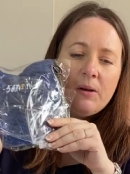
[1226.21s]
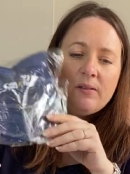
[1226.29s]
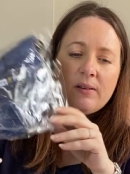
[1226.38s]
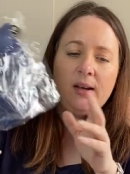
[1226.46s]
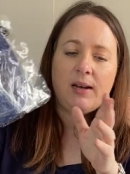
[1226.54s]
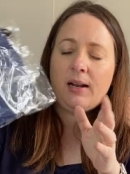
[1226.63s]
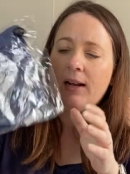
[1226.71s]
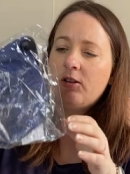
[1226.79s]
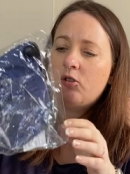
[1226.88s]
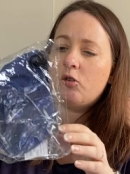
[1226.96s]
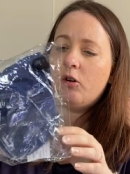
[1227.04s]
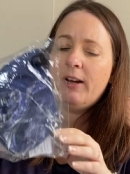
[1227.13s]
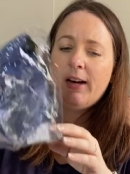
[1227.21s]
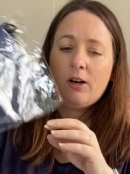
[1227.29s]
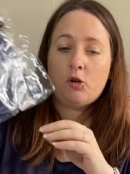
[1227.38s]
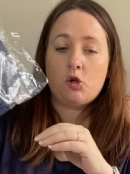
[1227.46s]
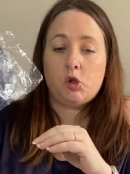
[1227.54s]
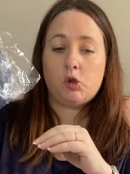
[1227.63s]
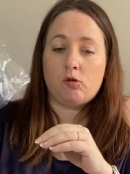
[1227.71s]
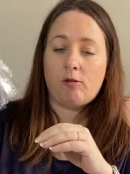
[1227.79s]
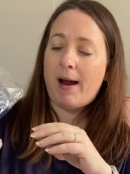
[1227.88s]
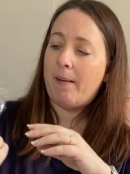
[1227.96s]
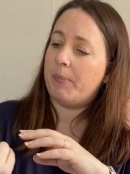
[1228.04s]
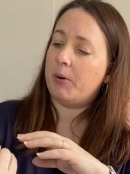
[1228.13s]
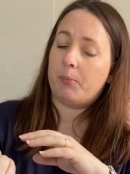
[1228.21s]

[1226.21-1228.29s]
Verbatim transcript: music electronic trap